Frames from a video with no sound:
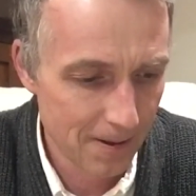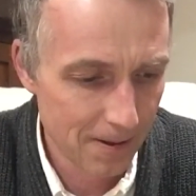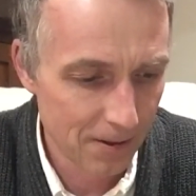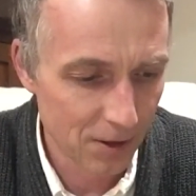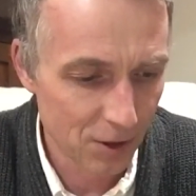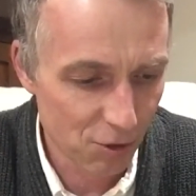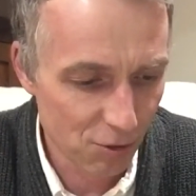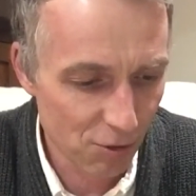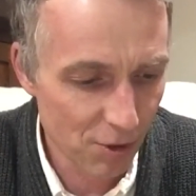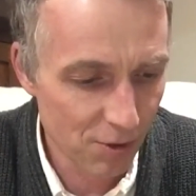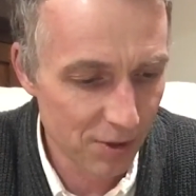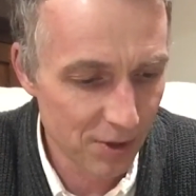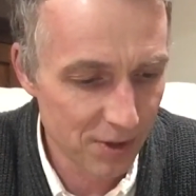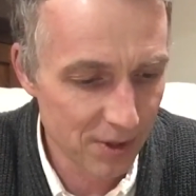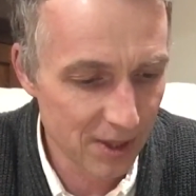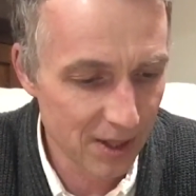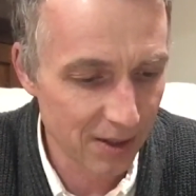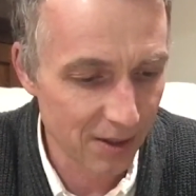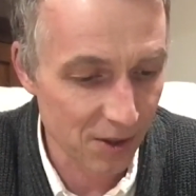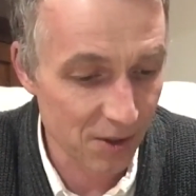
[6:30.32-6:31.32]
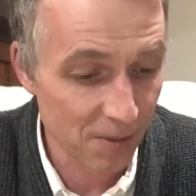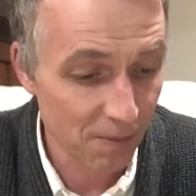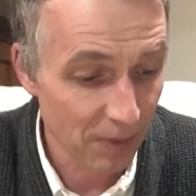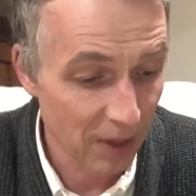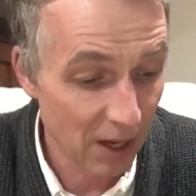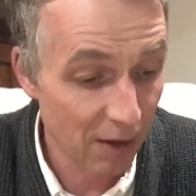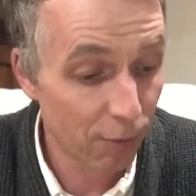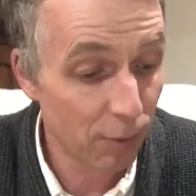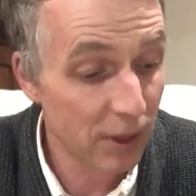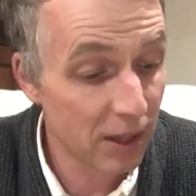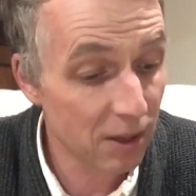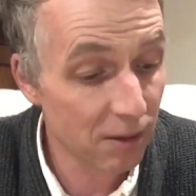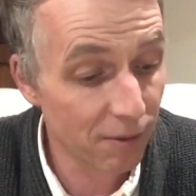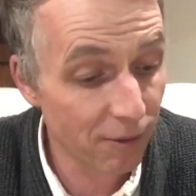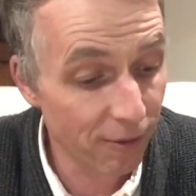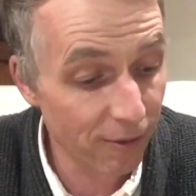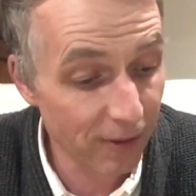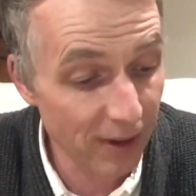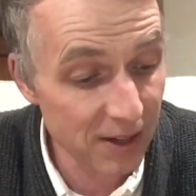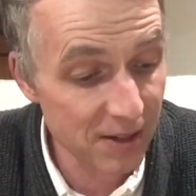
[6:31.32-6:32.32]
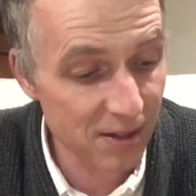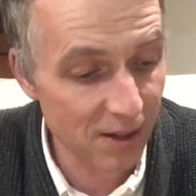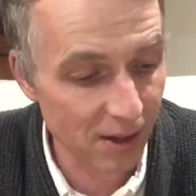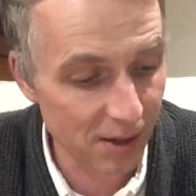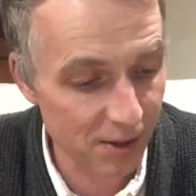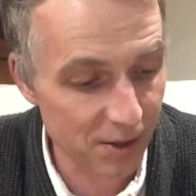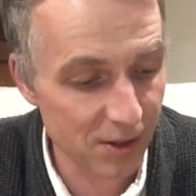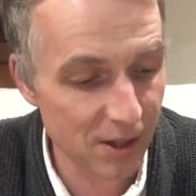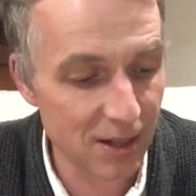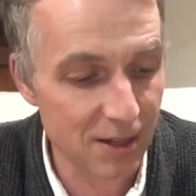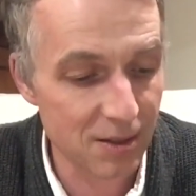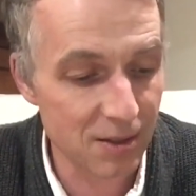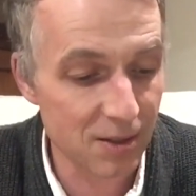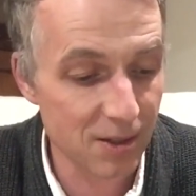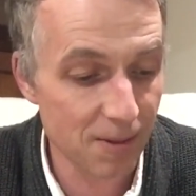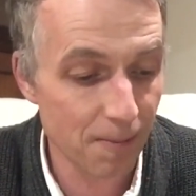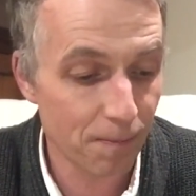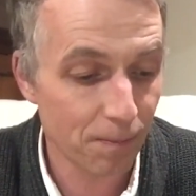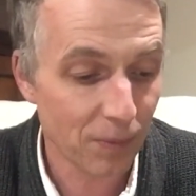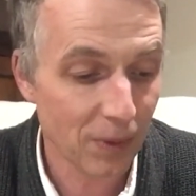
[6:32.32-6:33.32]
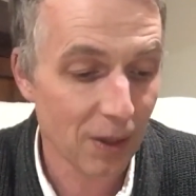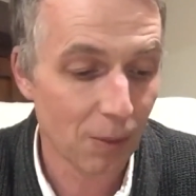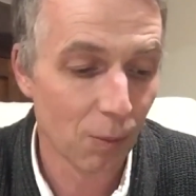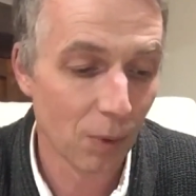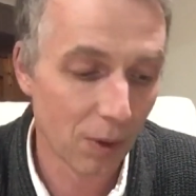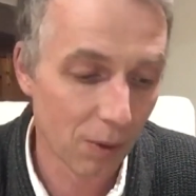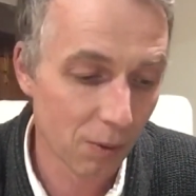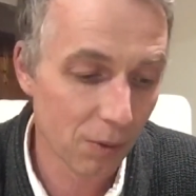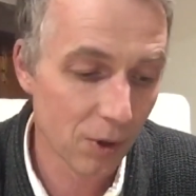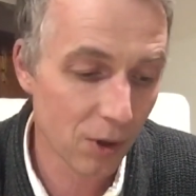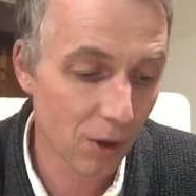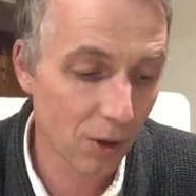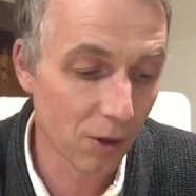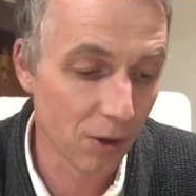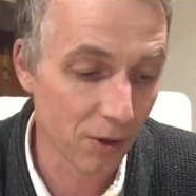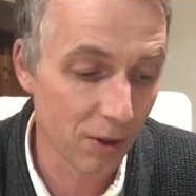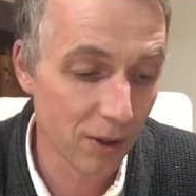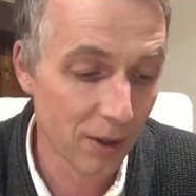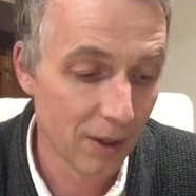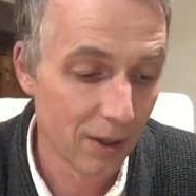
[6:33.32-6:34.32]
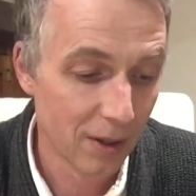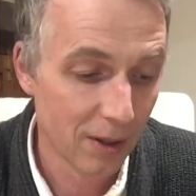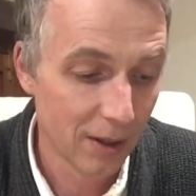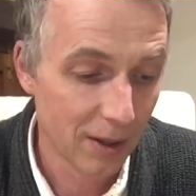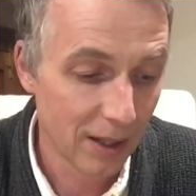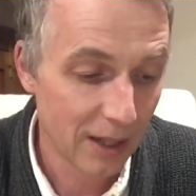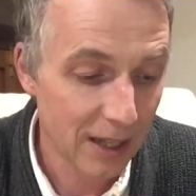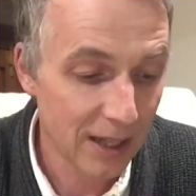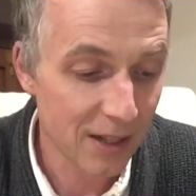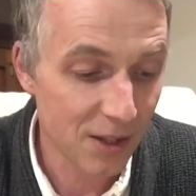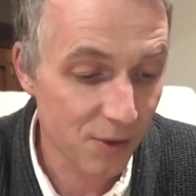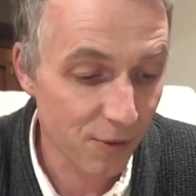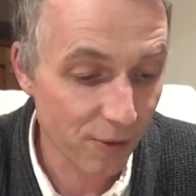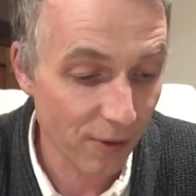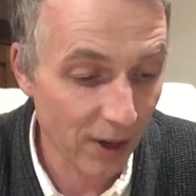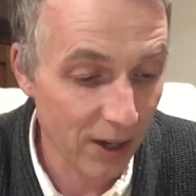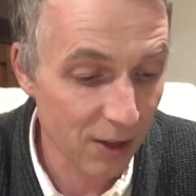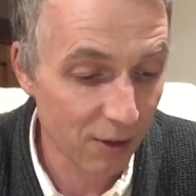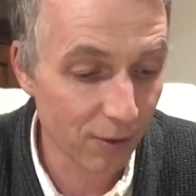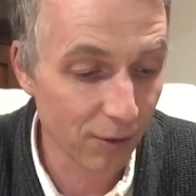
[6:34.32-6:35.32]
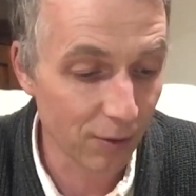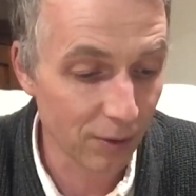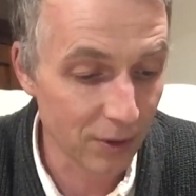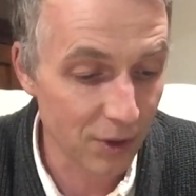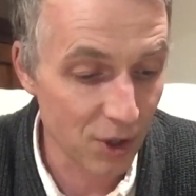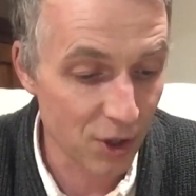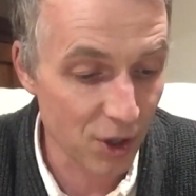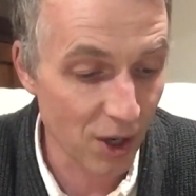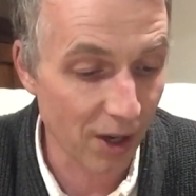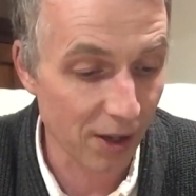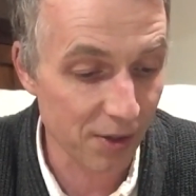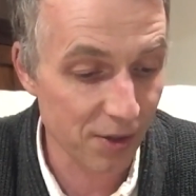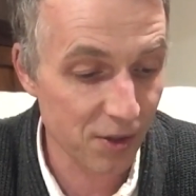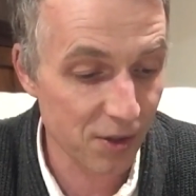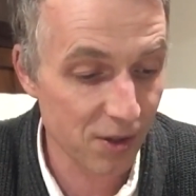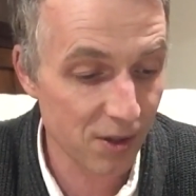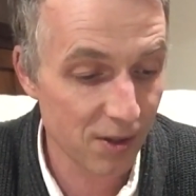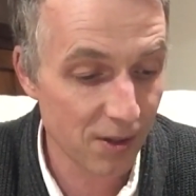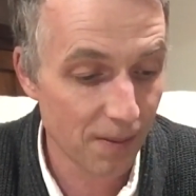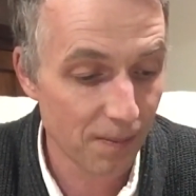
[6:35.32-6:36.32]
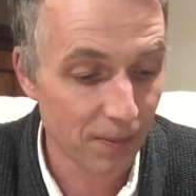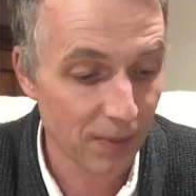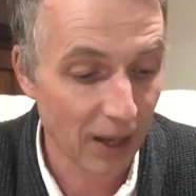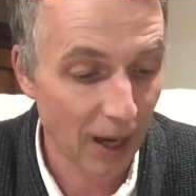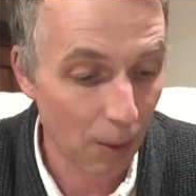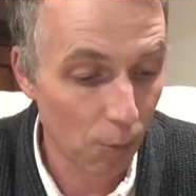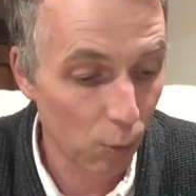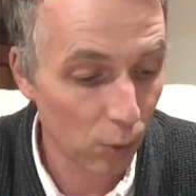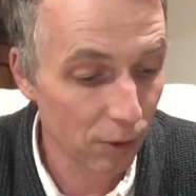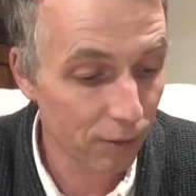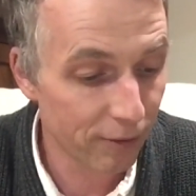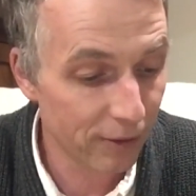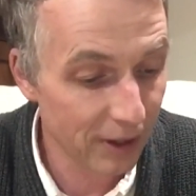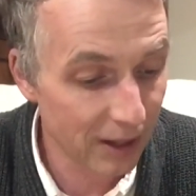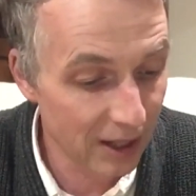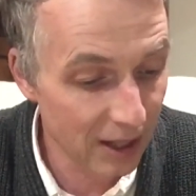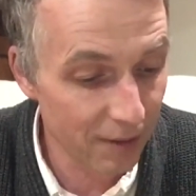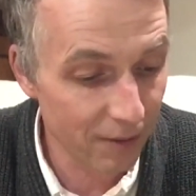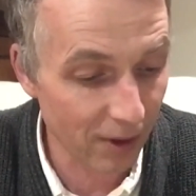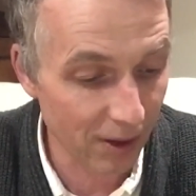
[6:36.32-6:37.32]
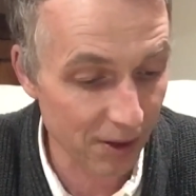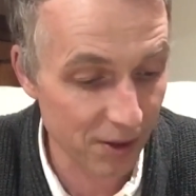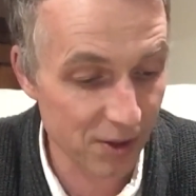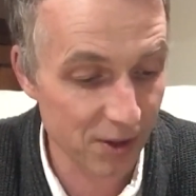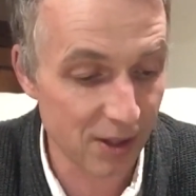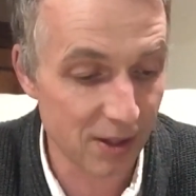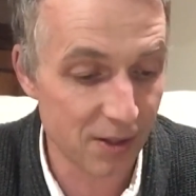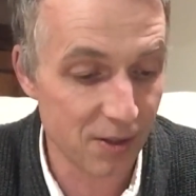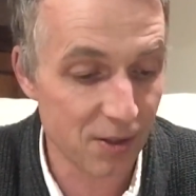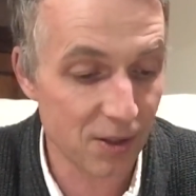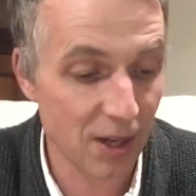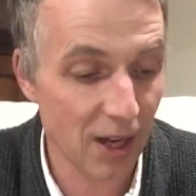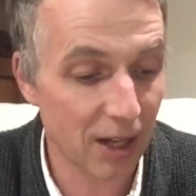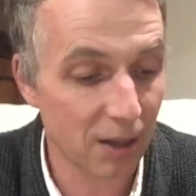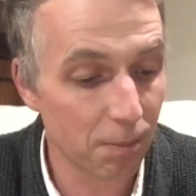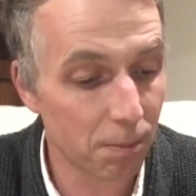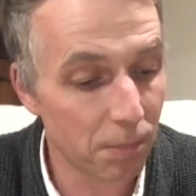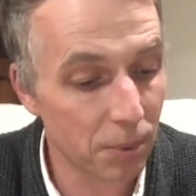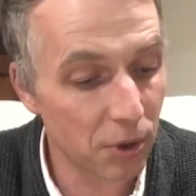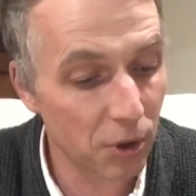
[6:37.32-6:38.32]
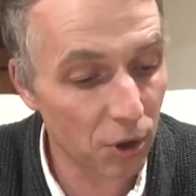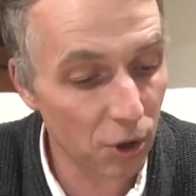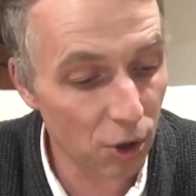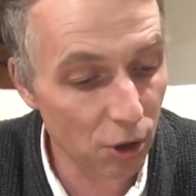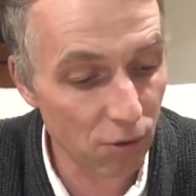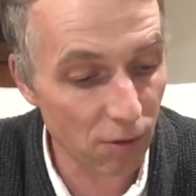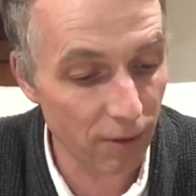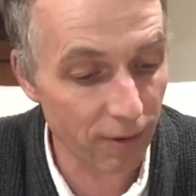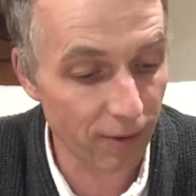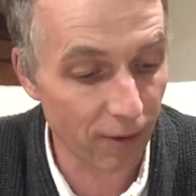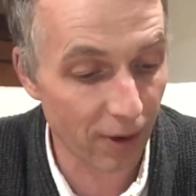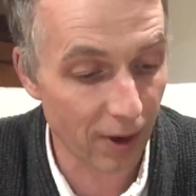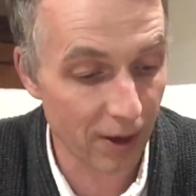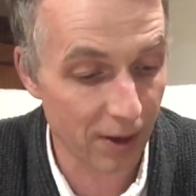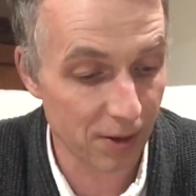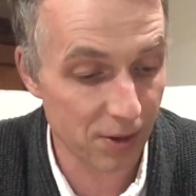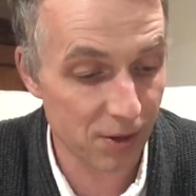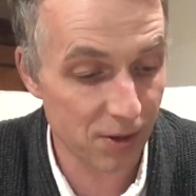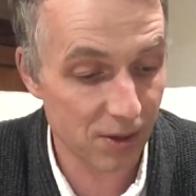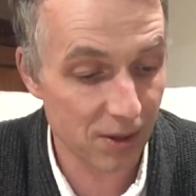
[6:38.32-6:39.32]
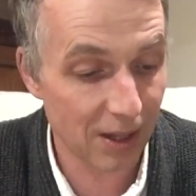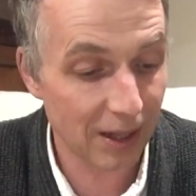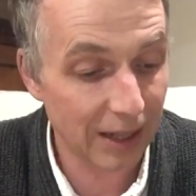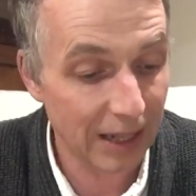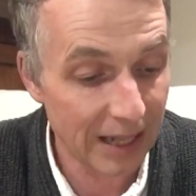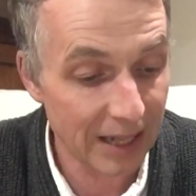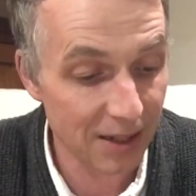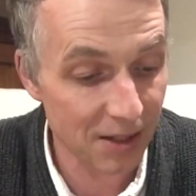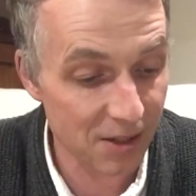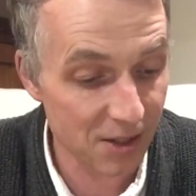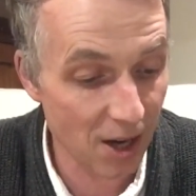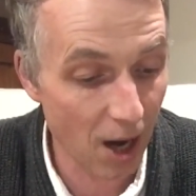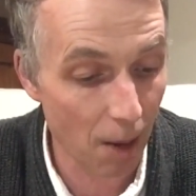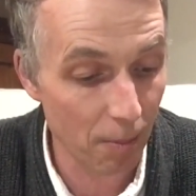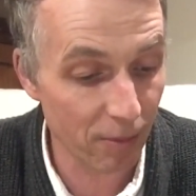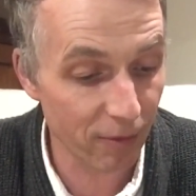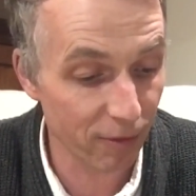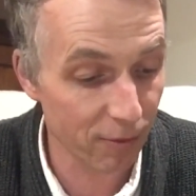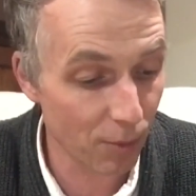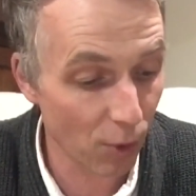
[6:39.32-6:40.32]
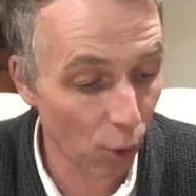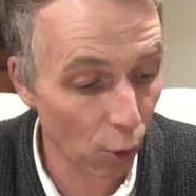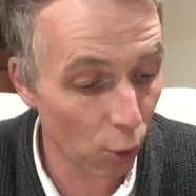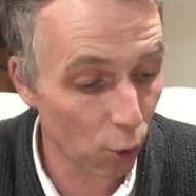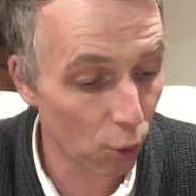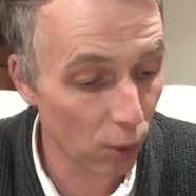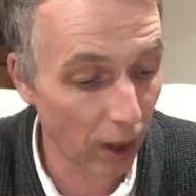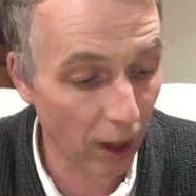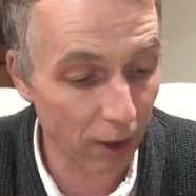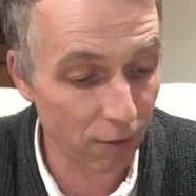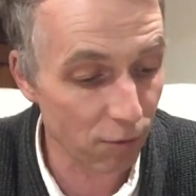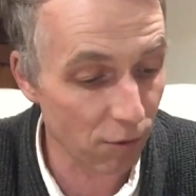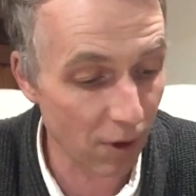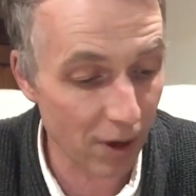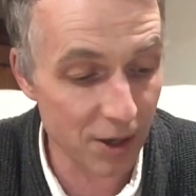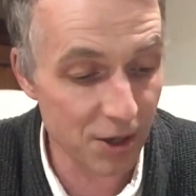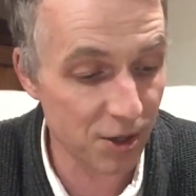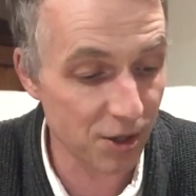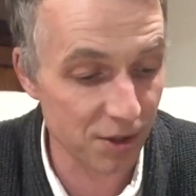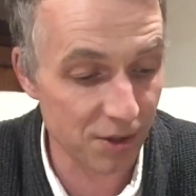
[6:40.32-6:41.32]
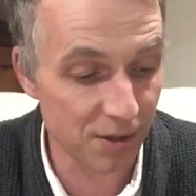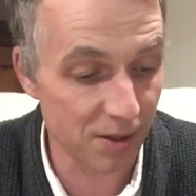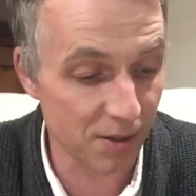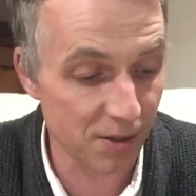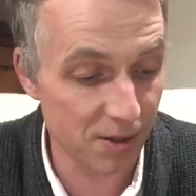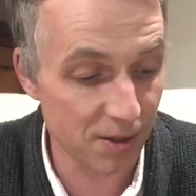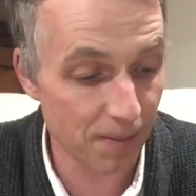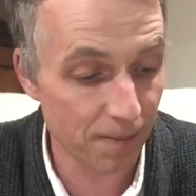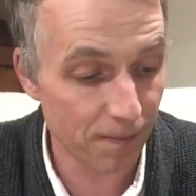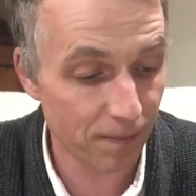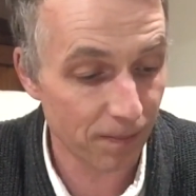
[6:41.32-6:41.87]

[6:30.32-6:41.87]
The truth isn't in us. "If we confess our sins, well, God, he is faithful and just, and will forgive our sins and purify us, clean us up from all unrighteousness."